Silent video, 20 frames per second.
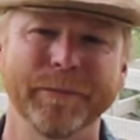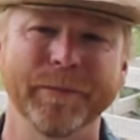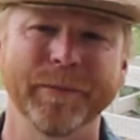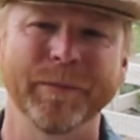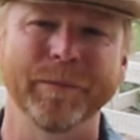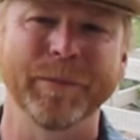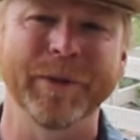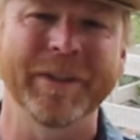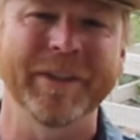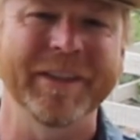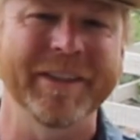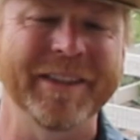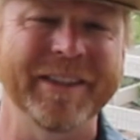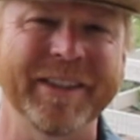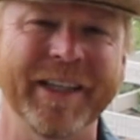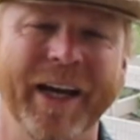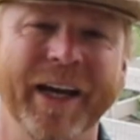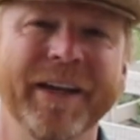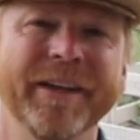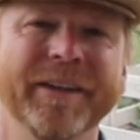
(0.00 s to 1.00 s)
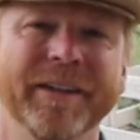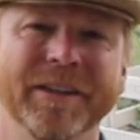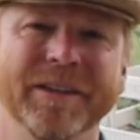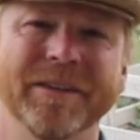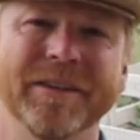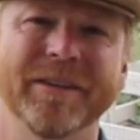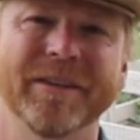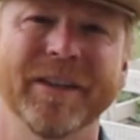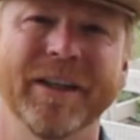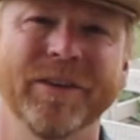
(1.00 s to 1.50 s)
but the
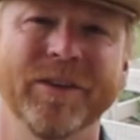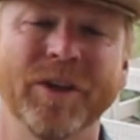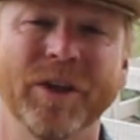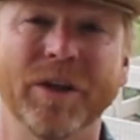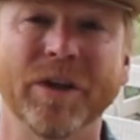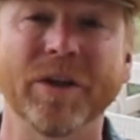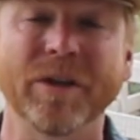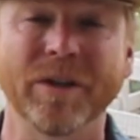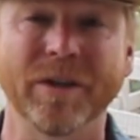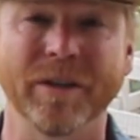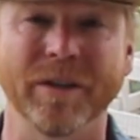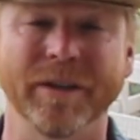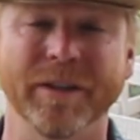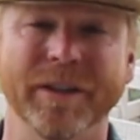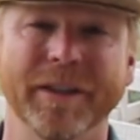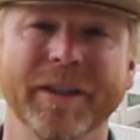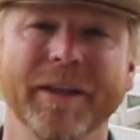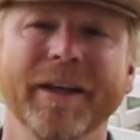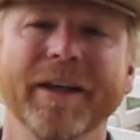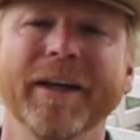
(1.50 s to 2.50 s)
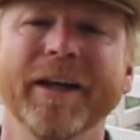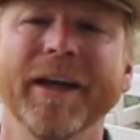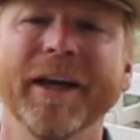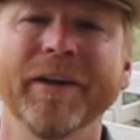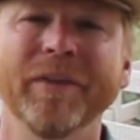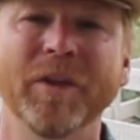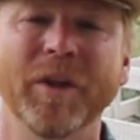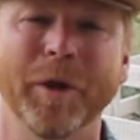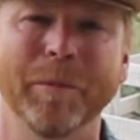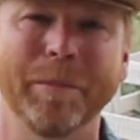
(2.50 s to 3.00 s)
sadness and the hurt
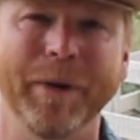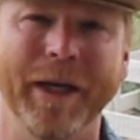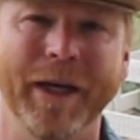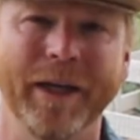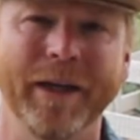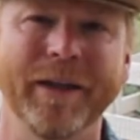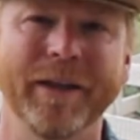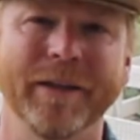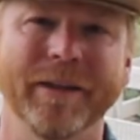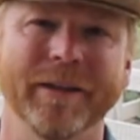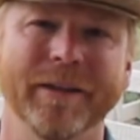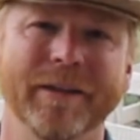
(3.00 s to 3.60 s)
and the pain.